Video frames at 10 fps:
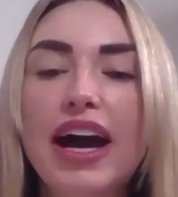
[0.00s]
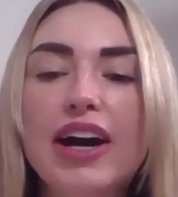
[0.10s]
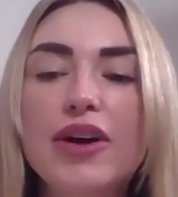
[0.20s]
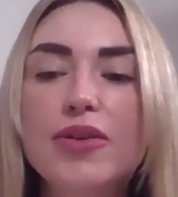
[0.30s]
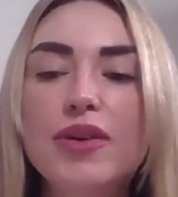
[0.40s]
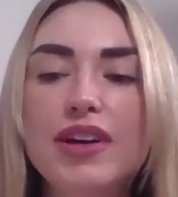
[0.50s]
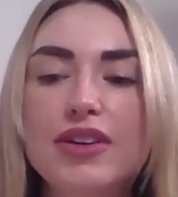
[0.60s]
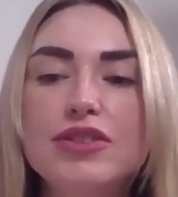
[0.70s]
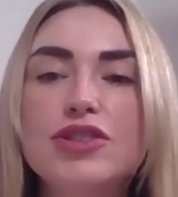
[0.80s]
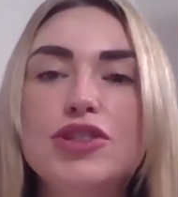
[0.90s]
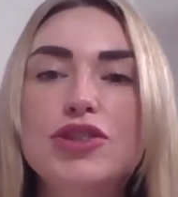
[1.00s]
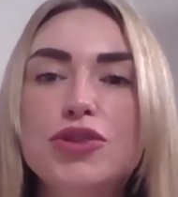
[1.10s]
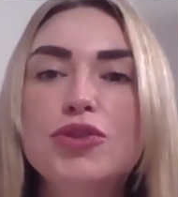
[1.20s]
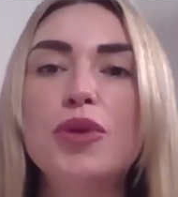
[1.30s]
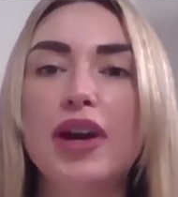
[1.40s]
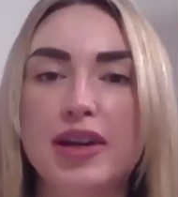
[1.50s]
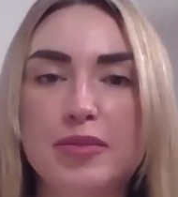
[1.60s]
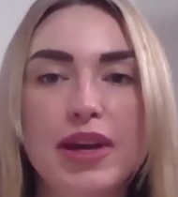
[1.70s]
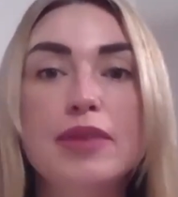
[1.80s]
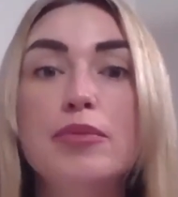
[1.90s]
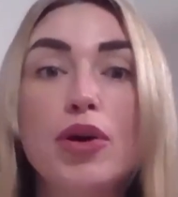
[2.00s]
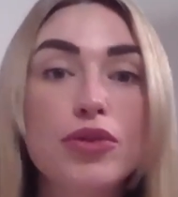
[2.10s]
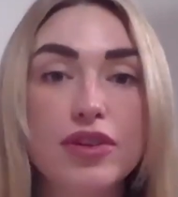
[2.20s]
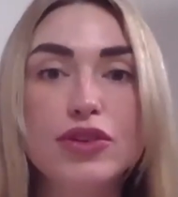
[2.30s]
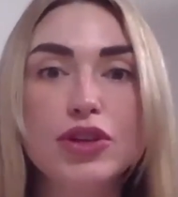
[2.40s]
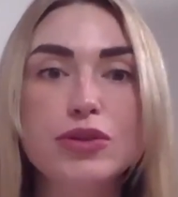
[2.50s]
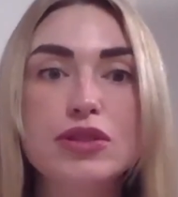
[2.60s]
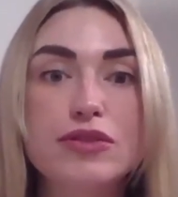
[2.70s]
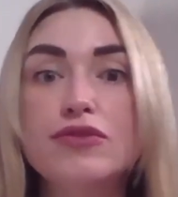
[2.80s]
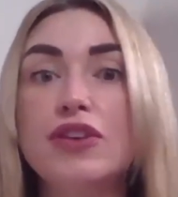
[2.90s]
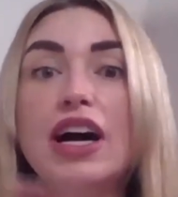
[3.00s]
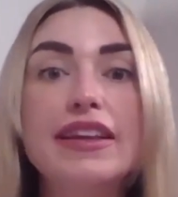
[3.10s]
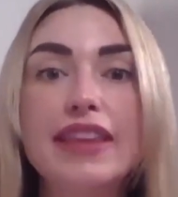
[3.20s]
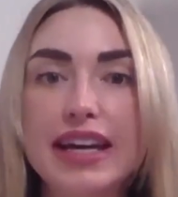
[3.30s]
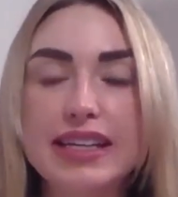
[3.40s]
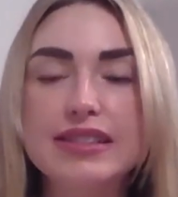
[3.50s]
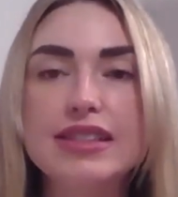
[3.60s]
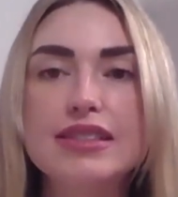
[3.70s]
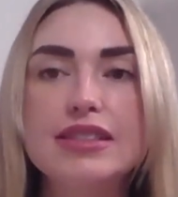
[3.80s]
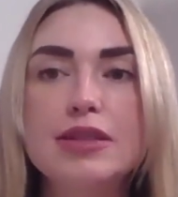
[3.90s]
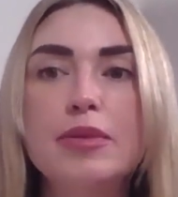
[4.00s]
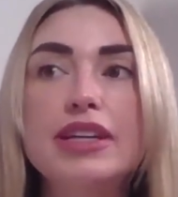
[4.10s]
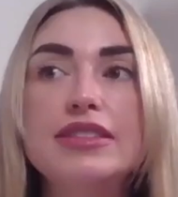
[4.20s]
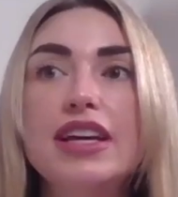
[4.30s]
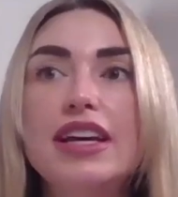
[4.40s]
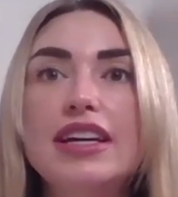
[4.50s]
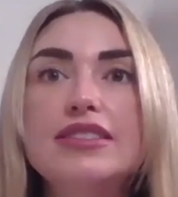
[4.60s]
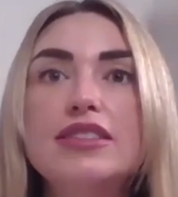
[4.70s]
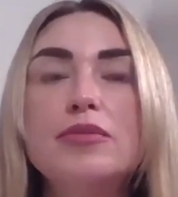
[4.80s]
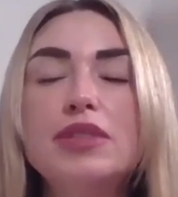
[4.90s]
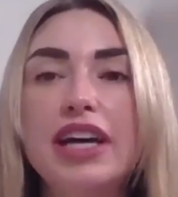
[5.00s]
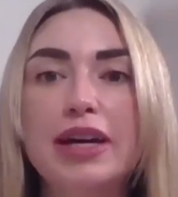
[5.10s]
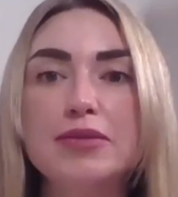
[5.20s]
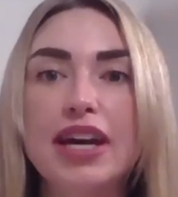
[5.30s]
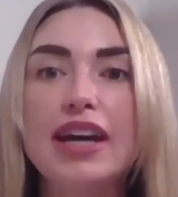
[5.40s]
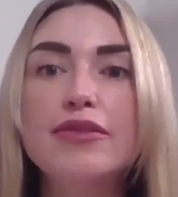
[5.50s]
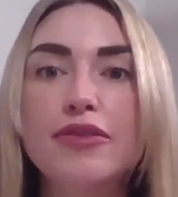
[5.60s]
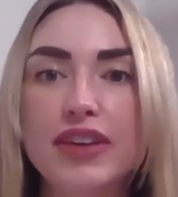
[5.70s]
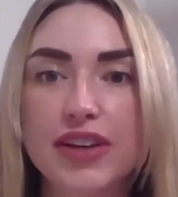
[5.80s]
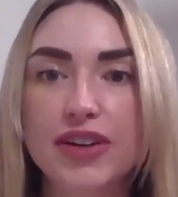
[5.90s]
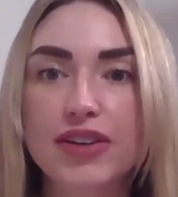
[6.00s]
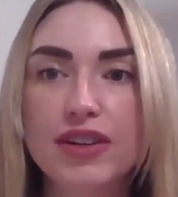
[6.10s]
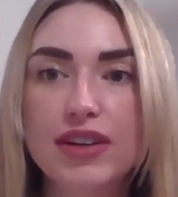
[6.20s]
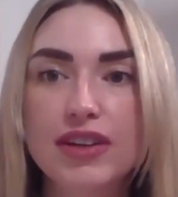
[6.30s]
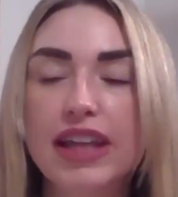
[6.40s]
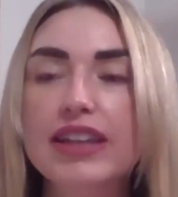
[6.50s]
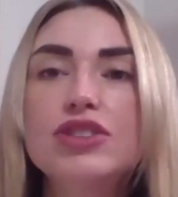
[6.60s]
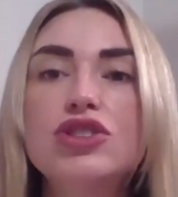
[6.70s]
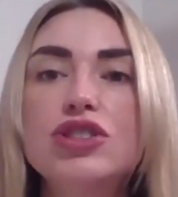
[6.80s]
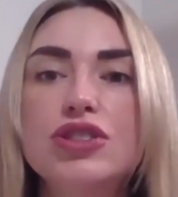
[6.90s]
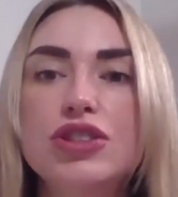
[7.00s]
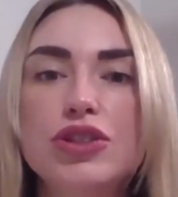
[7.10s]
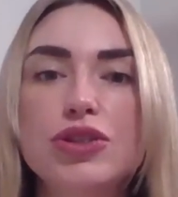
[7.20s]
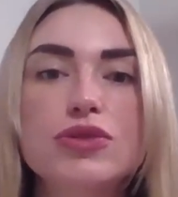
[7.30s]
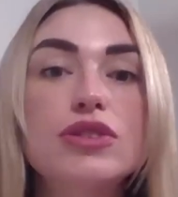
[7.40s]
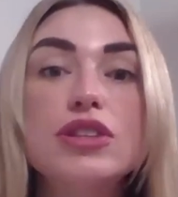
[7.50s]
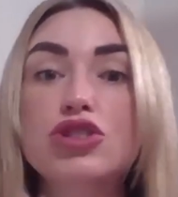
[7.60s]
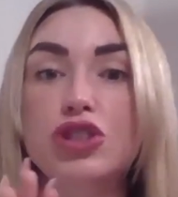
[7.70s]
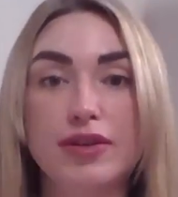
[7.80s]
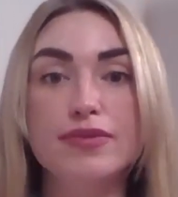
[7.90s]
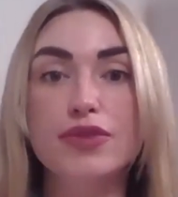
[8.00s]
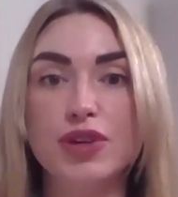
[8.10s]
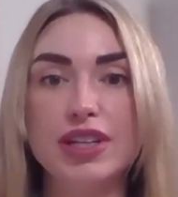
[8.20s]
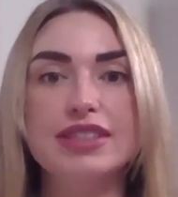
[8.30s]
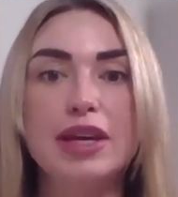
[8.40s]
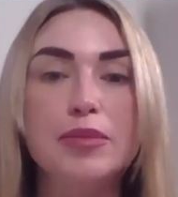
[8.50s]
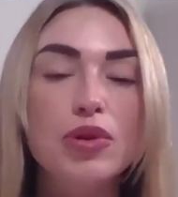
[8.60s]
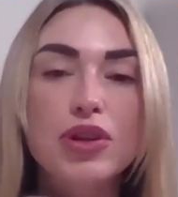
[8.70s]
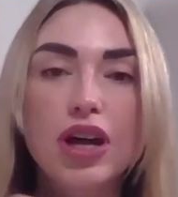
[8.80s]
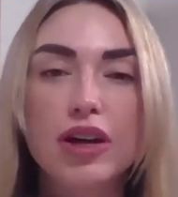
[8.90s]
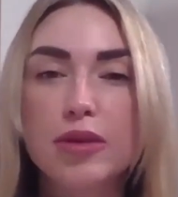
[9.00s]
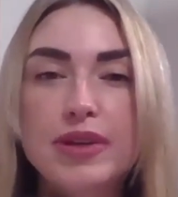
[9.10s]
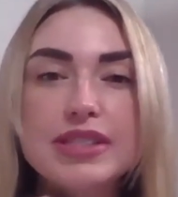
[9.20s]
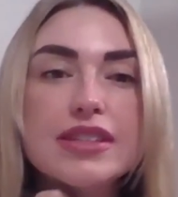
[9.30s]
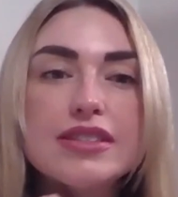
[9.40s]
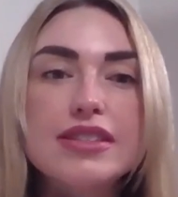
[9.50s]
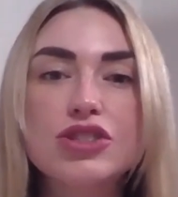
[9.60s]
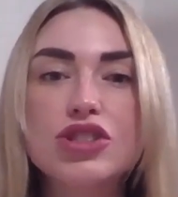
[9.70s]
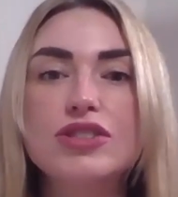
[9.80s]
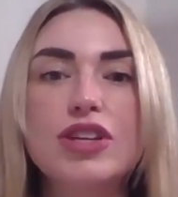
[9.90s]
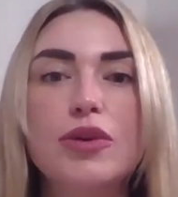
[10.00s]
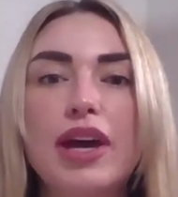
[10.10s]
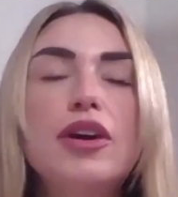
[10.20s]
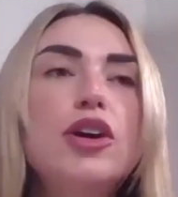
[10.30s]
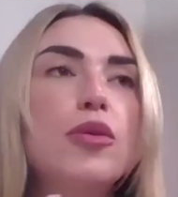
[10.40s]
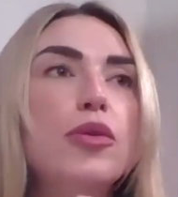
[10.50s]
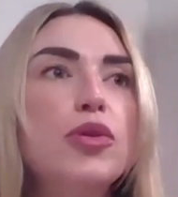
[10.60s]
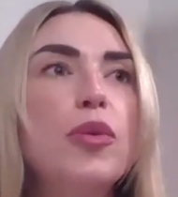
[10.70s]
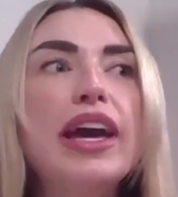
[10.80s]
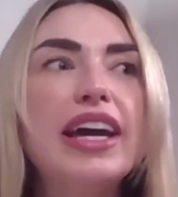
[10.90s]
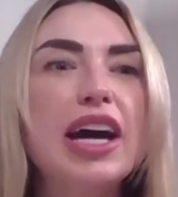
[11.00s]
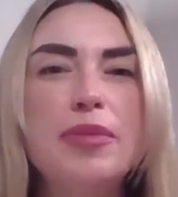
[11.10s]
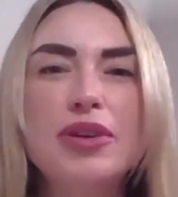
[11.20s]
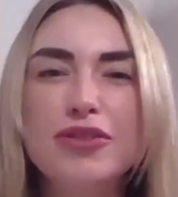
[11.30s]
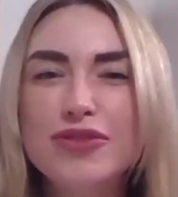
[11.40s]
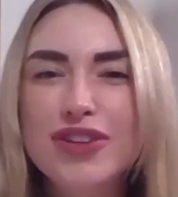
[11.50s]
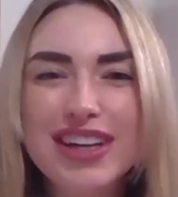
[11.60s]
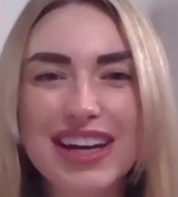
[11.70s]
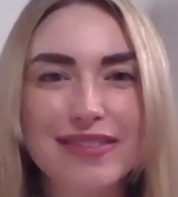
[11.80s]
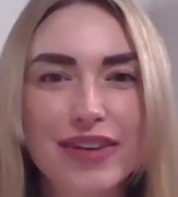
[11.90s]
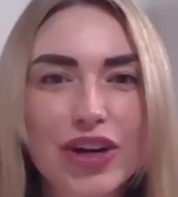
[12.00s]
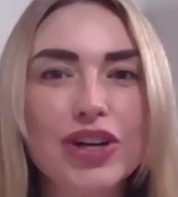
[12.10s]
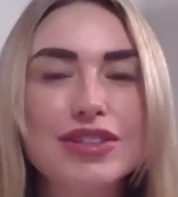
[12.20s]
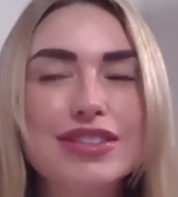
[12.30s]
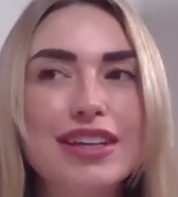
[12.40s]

How do you recommend, both of you, to find that consistency? Because sometimes I fear, like, let's just use the gym for an example, not our business, and just say, okay, we wake up and your foot kind of hurts.